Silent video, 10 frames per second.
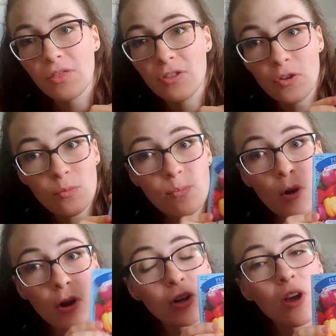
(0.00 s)
you
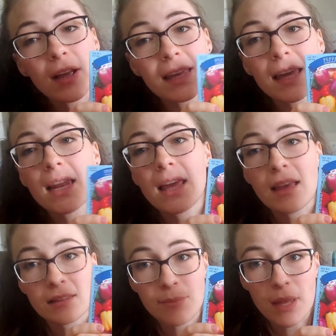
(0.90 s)
are not getting
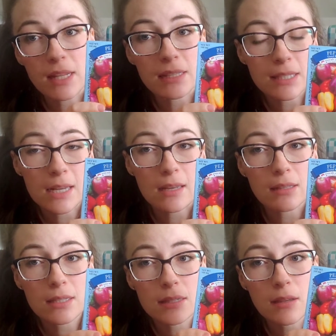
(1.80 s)
as many
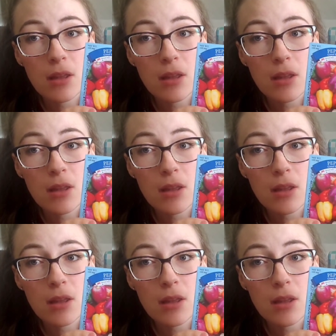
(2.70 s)
seeds.